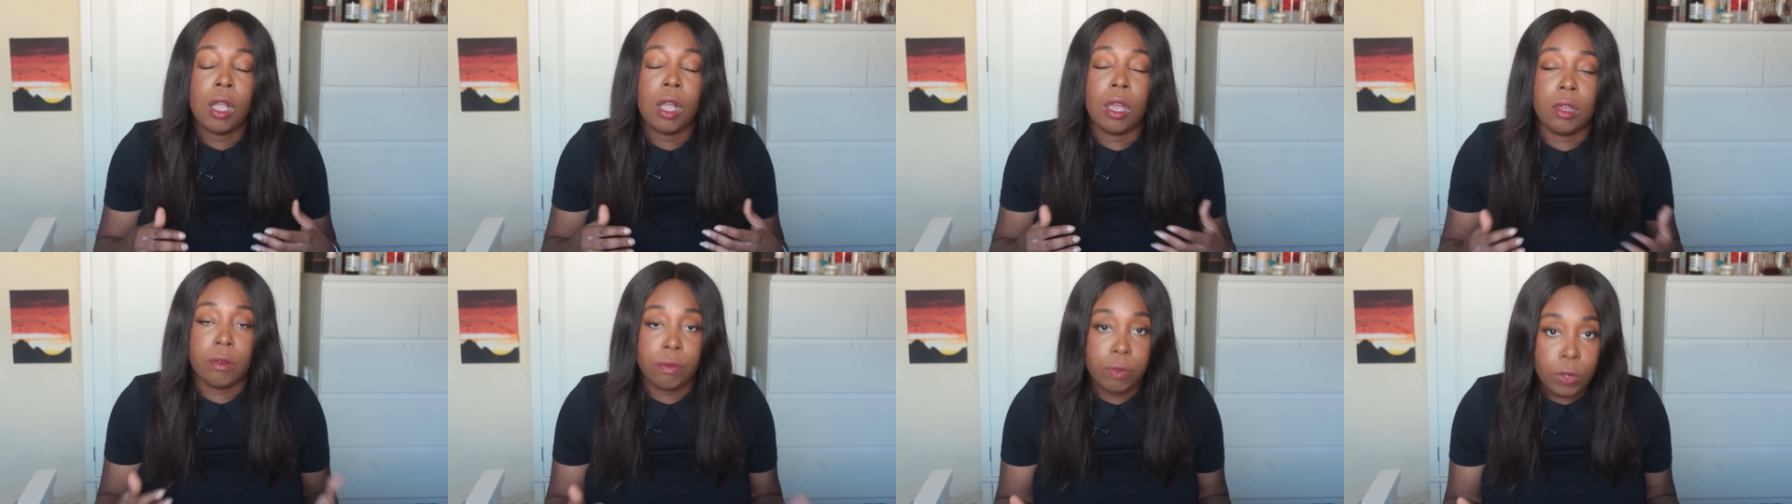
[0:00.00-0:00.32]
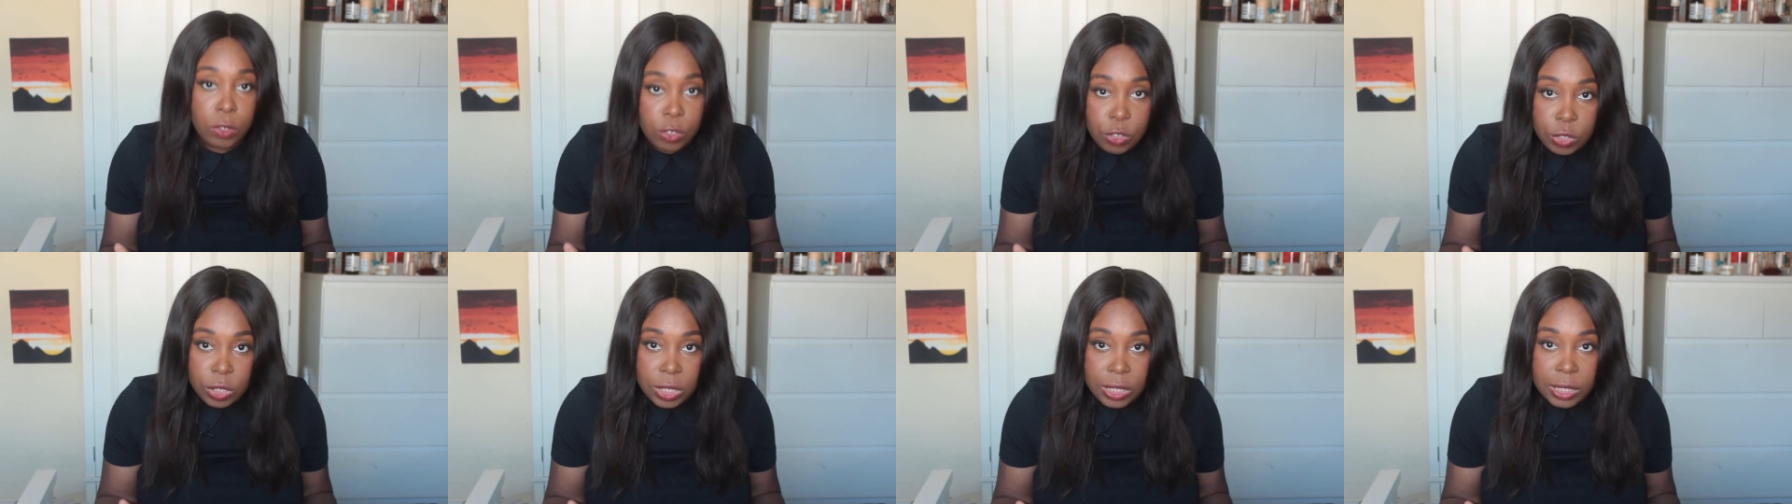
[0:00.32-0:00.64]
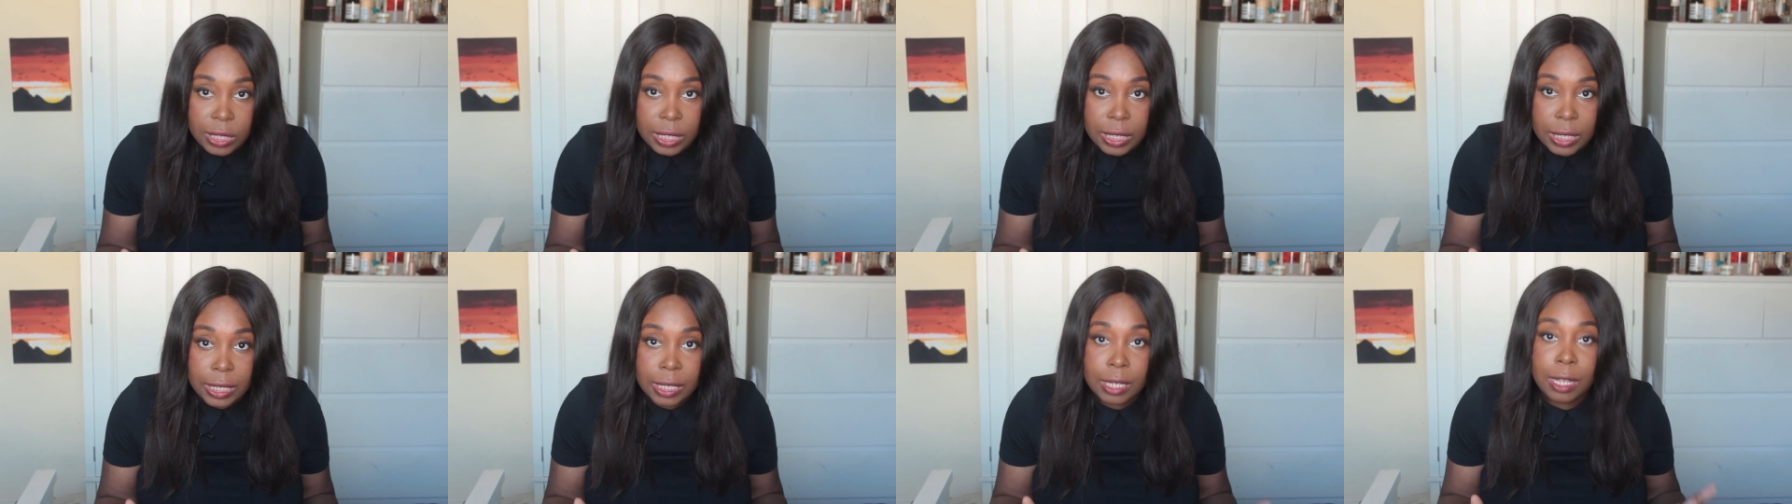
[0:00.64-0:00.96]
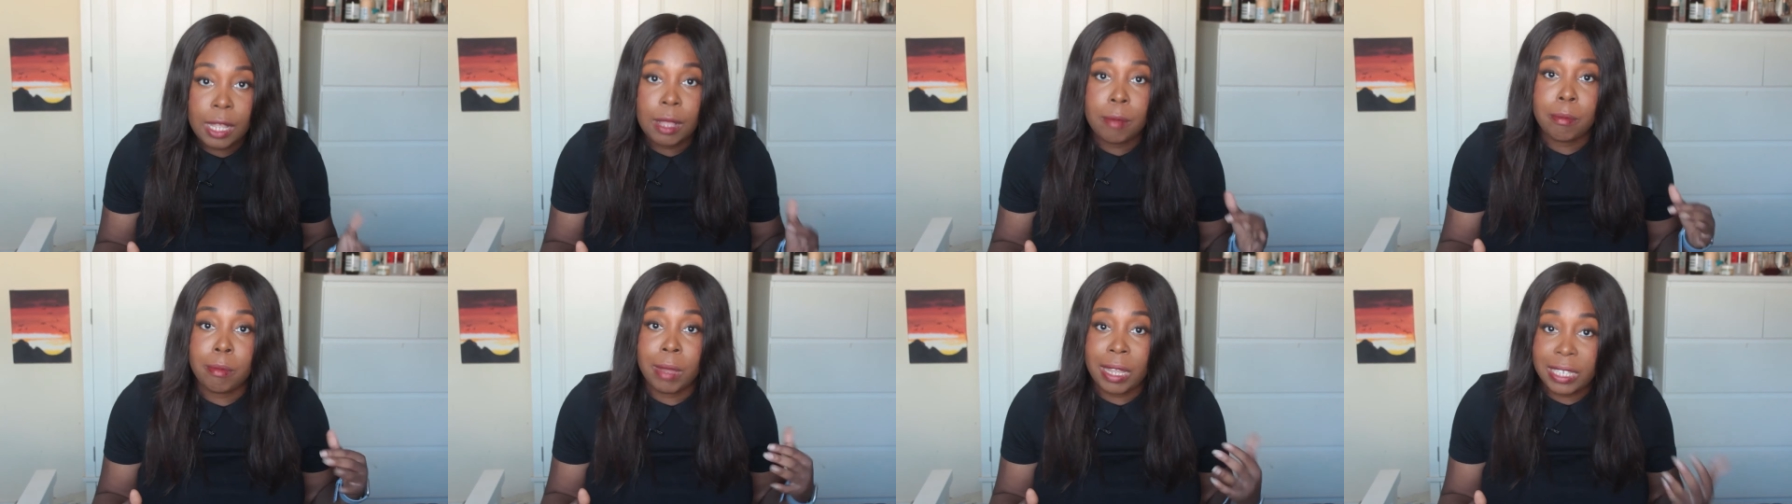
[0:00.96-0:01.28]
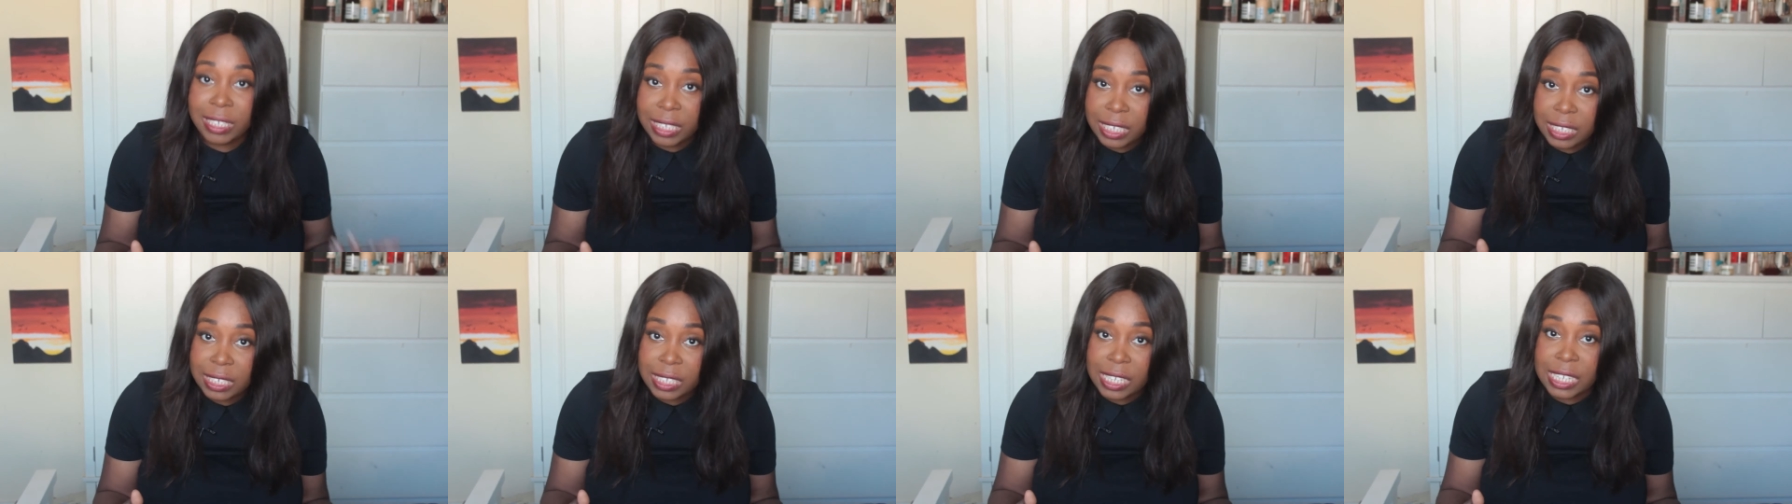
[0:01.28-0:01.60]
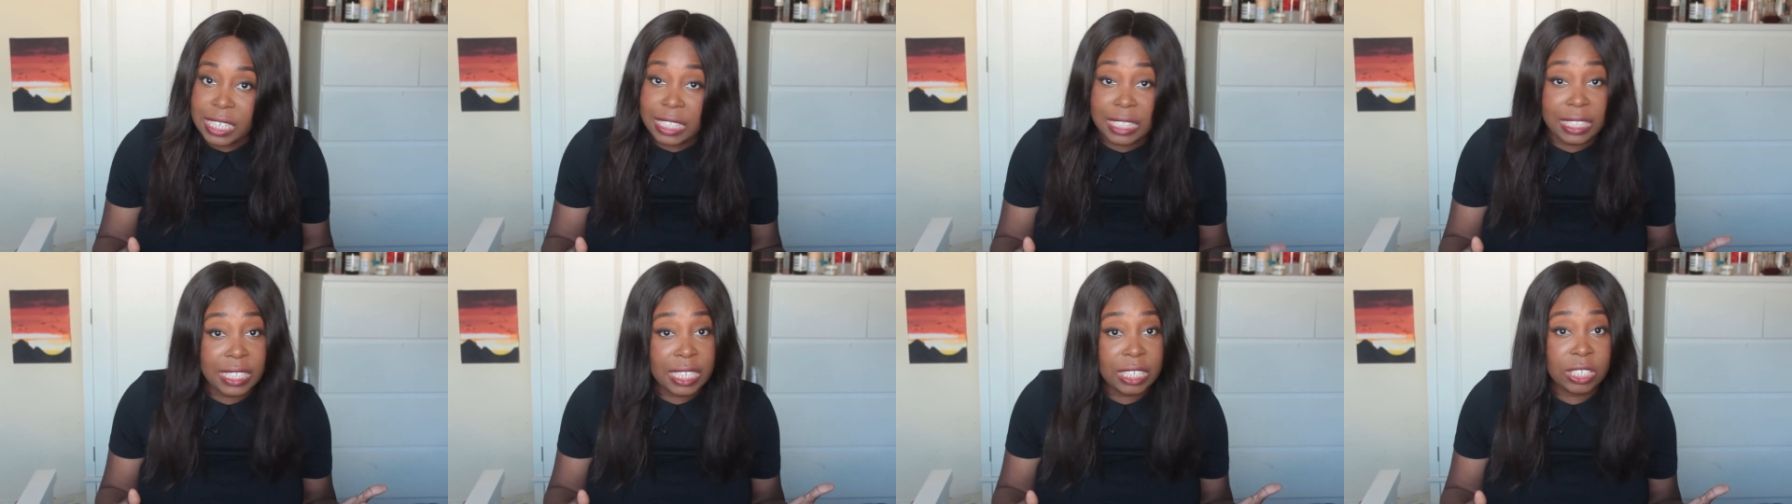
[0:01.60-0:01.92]
Unfortunately, my
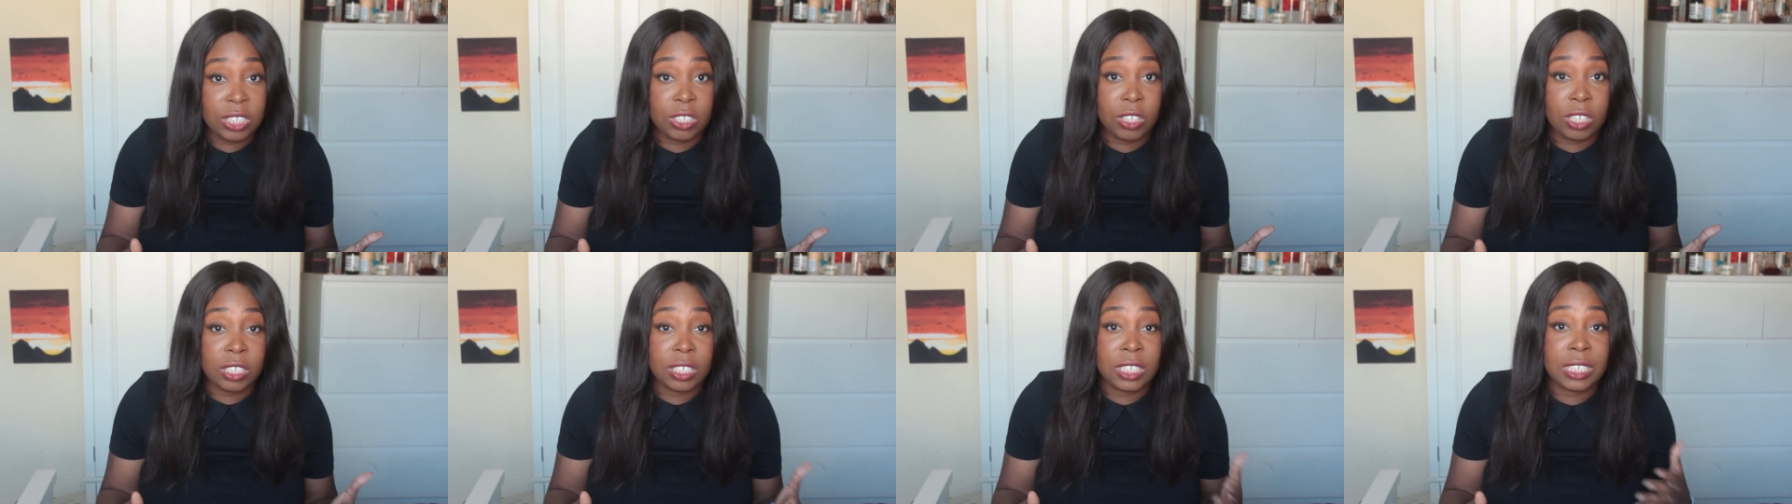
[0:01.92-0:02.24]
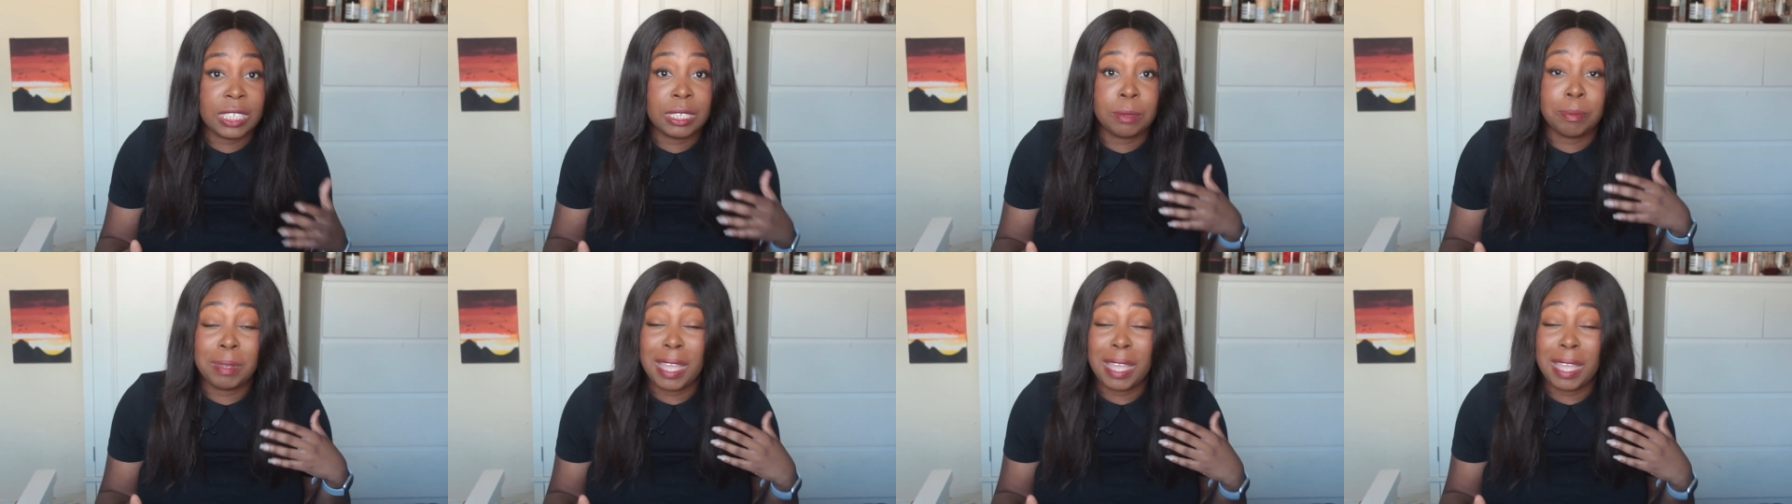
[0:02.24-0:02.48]
6S then started